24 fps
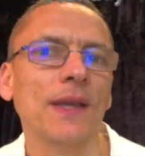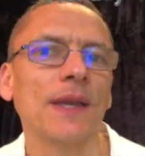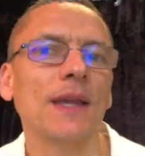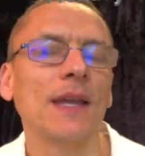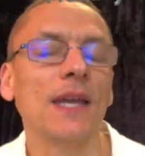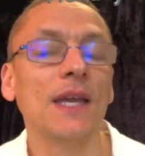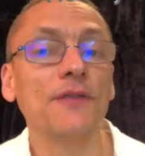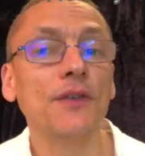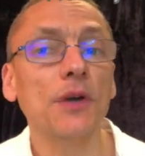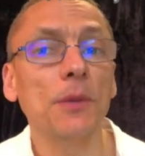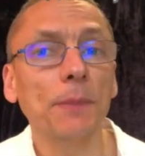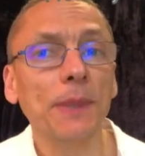
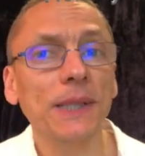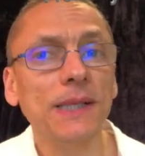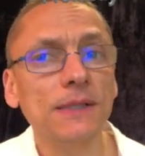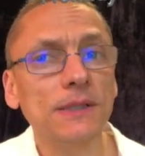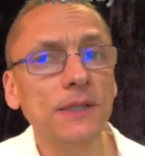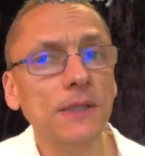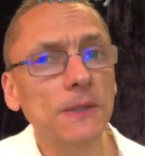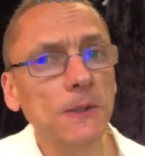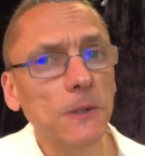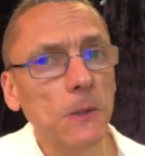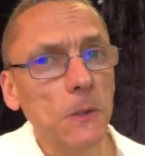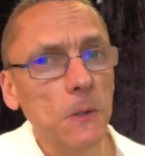If your beats are
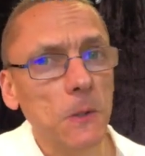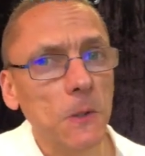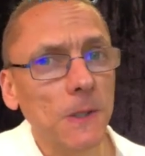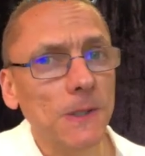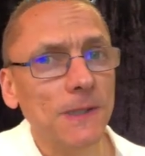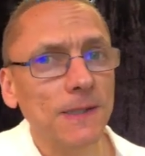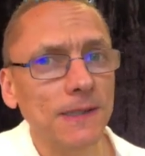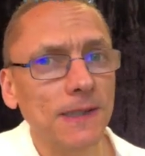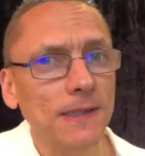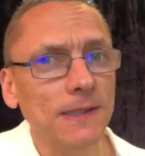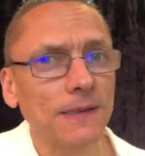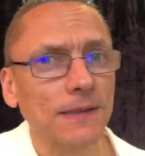too
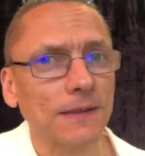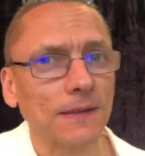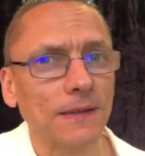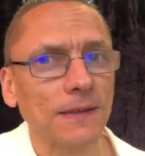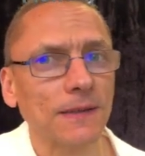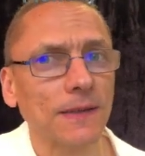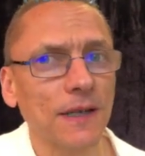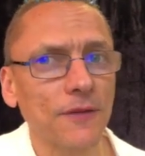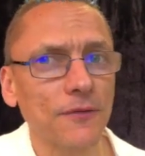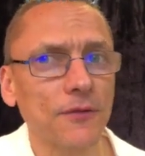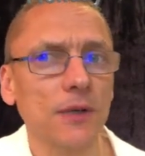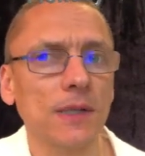consistent,
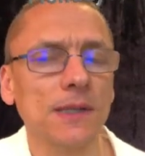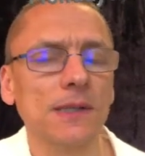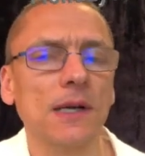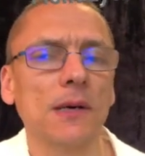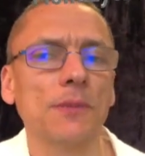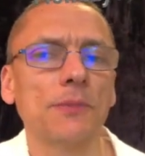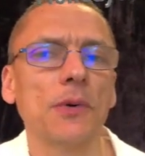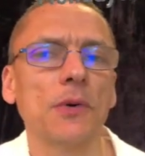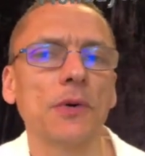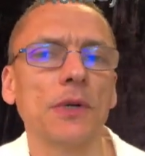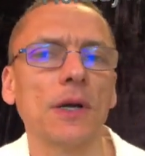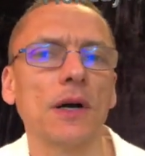if for
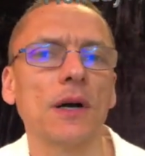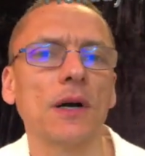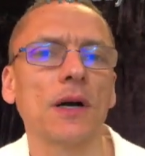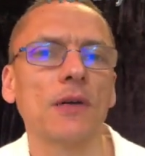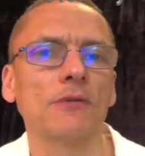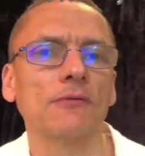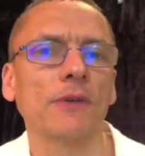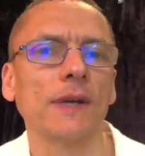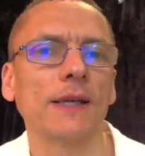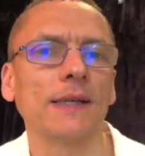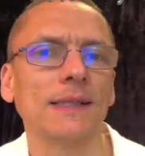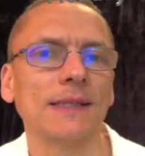example your heart
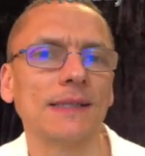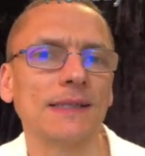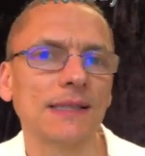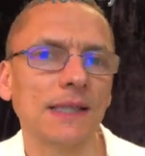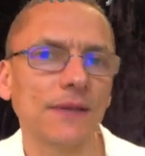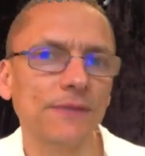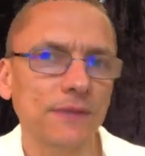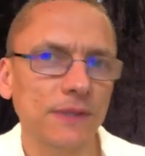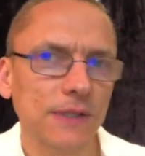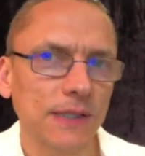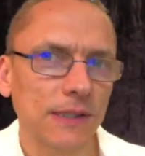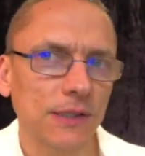rate is
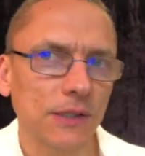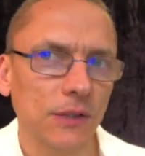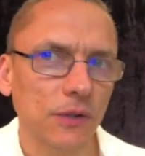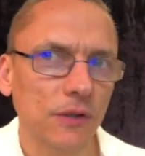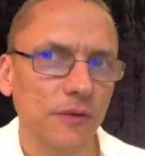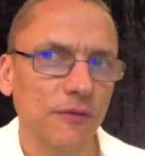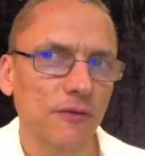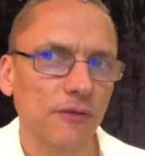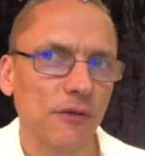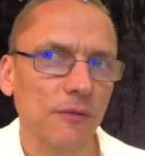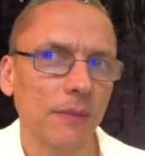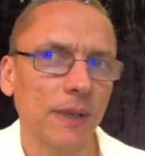72
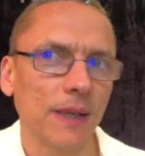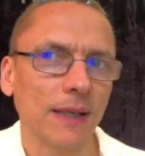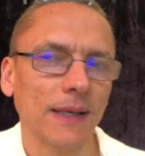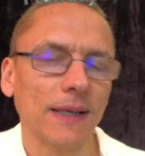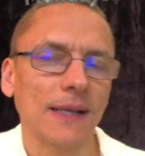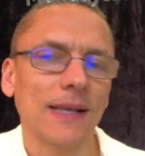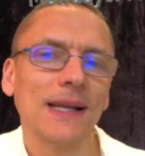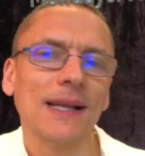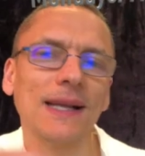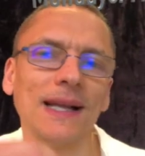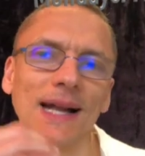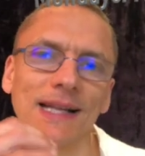for a minute
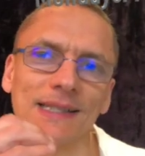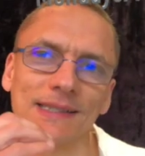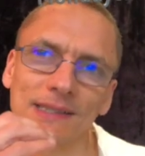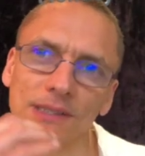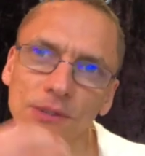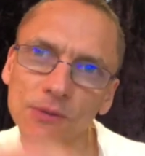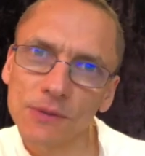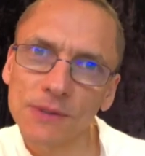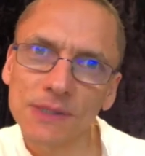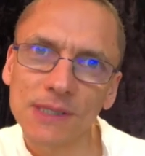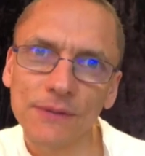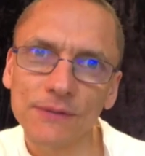and still
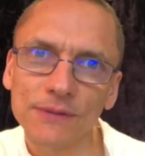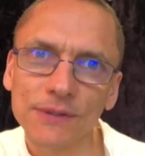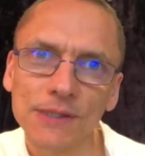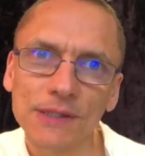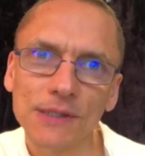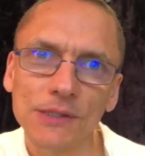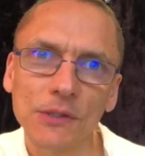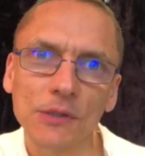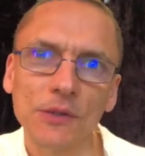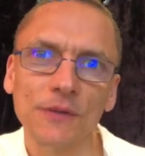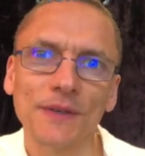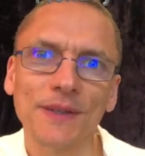
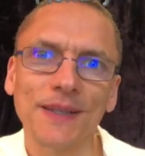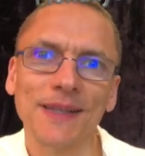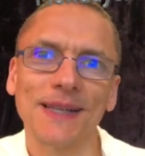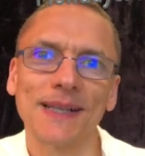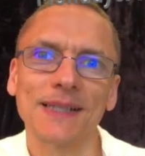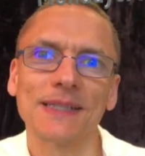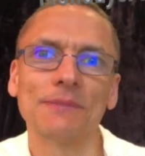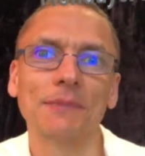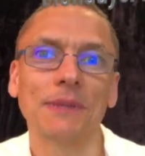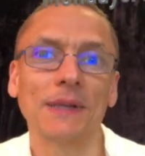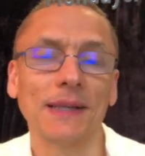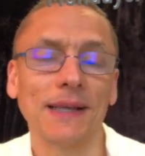72 for the
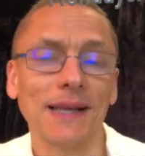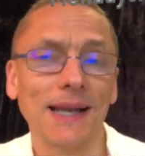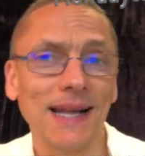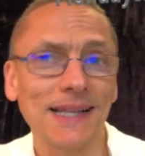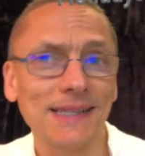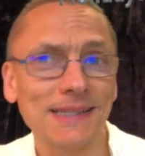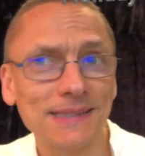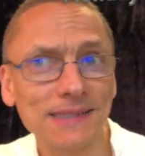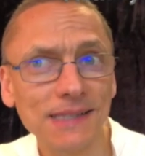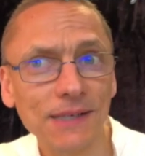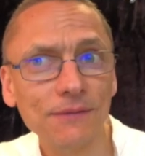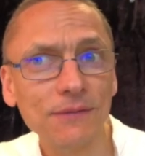next minute and
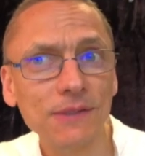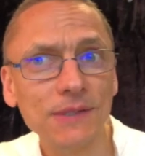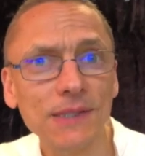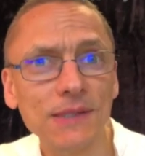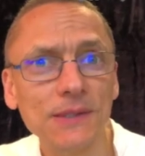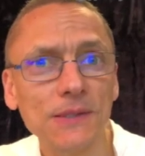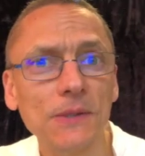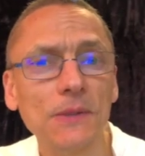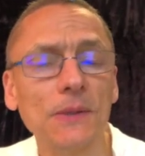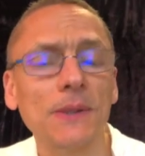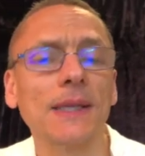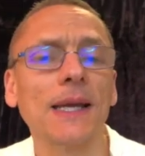
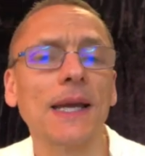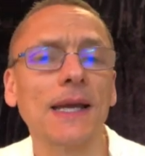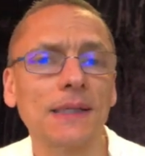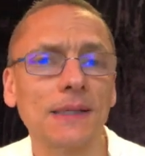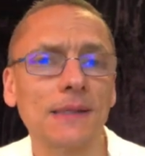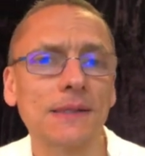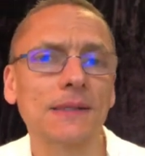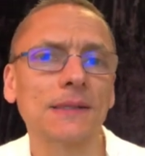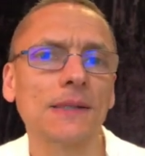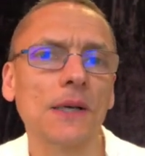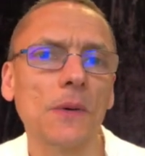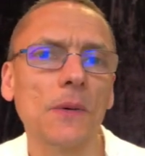72 again and
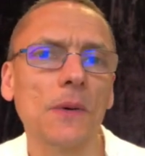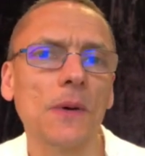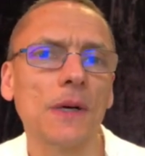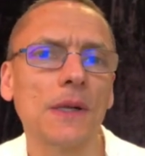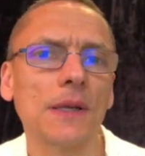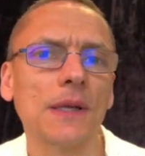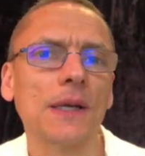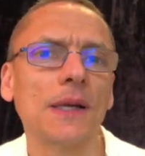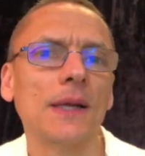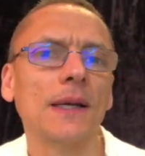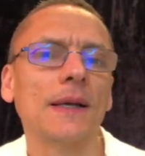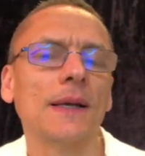so on,
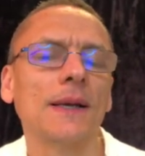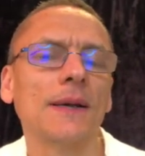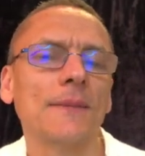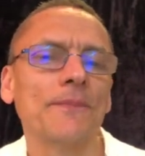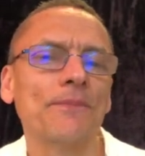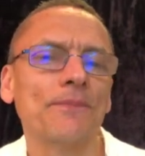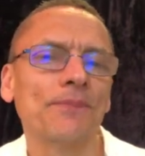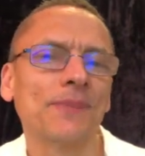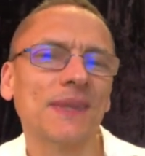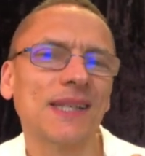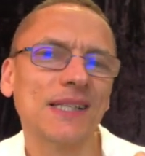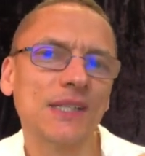
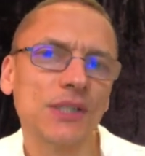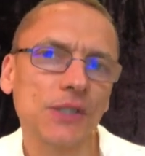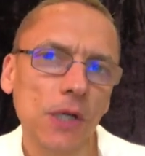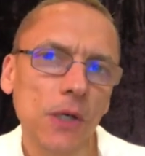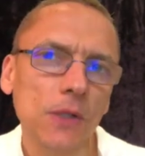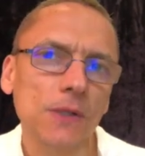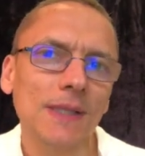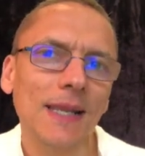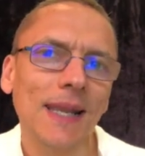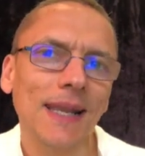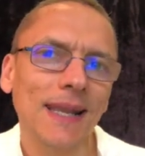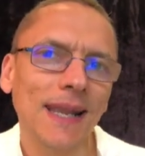it shows
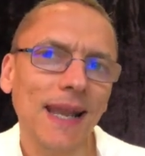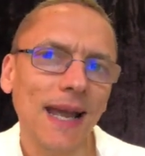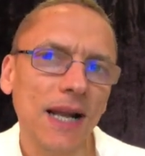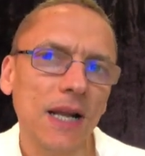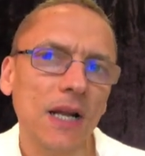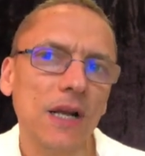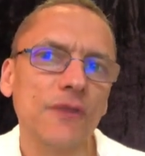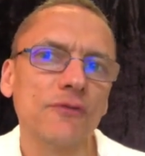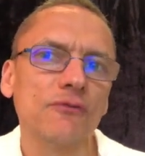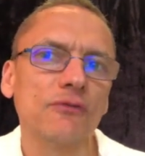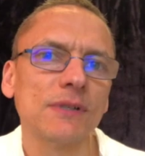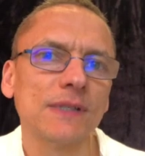a lack
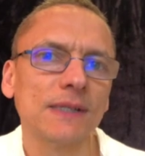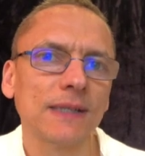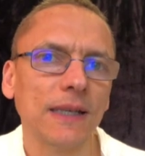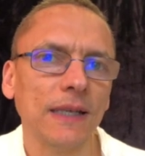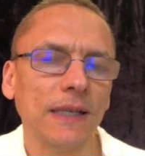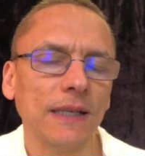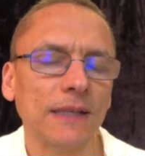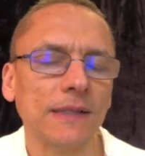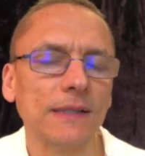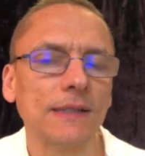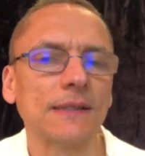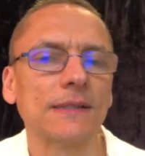of
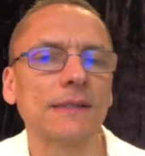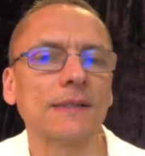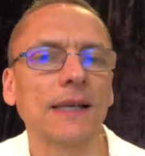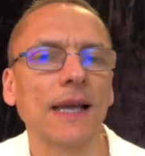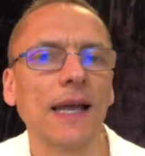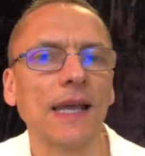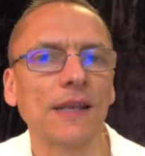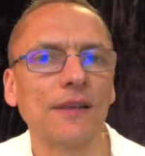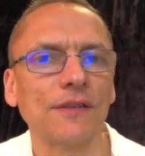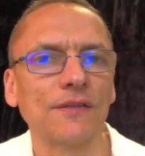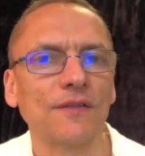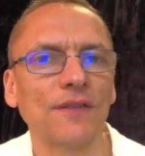resilience
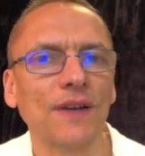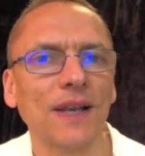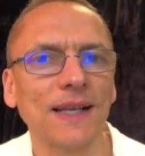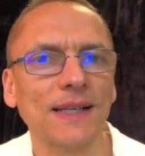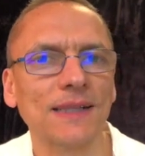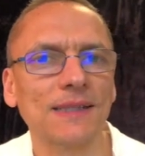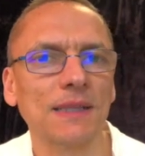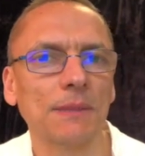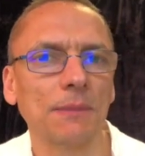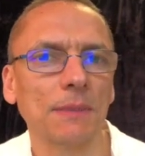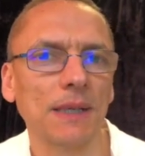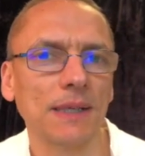and
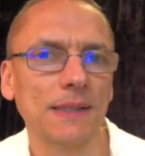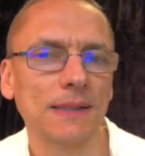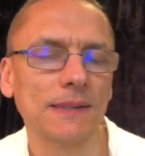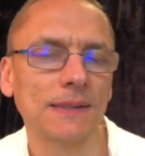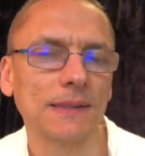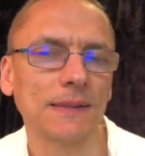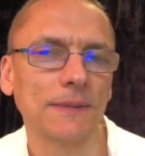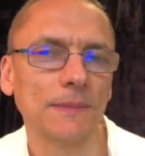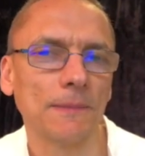flexibility.